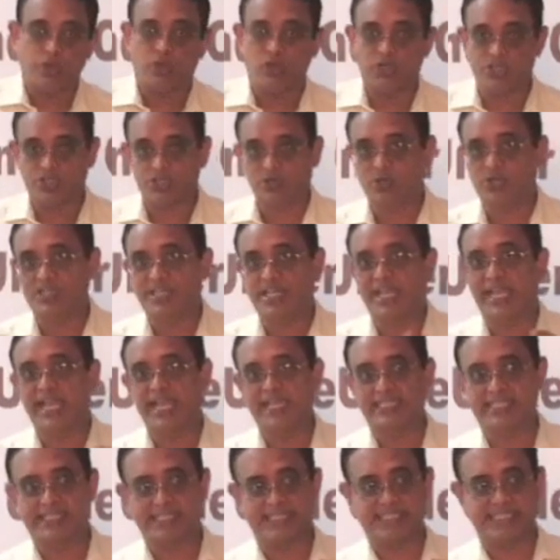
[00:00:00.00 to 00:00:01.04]
also
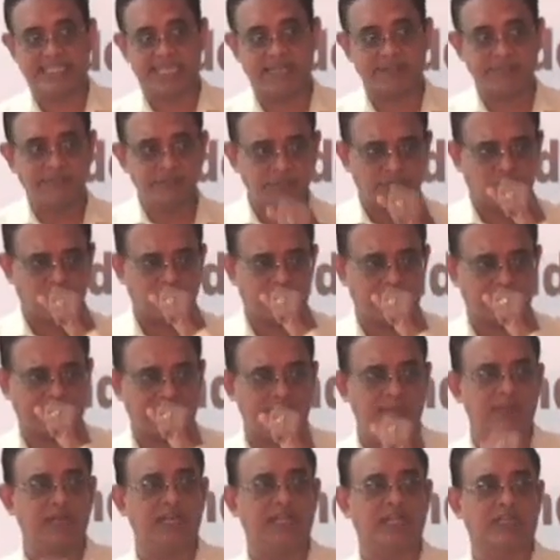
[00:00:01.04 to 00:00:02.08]
shares the same or
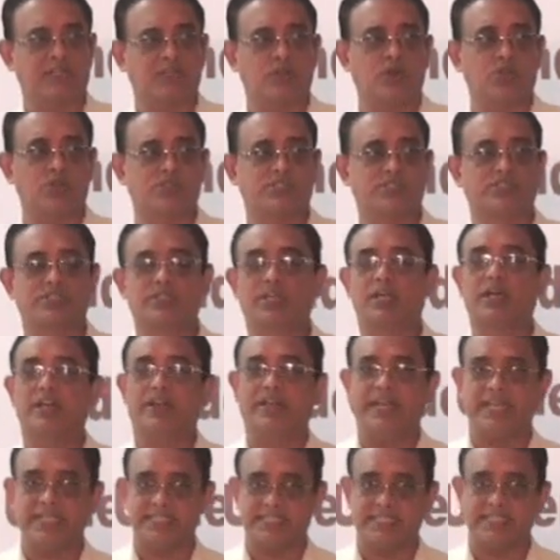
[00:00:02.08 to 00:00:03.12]
similar close
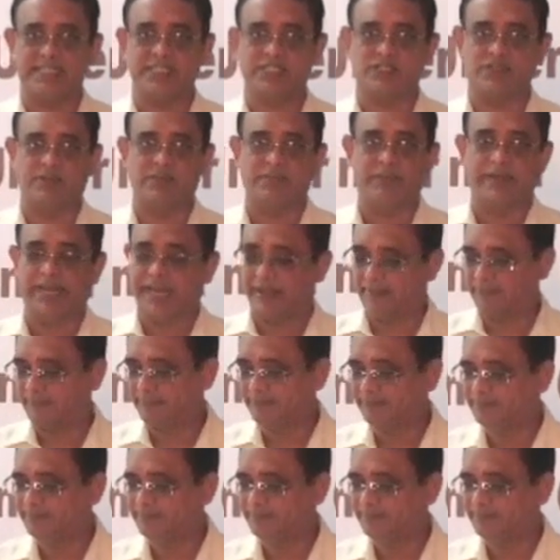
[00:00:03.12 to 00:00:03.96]
regions of the brain.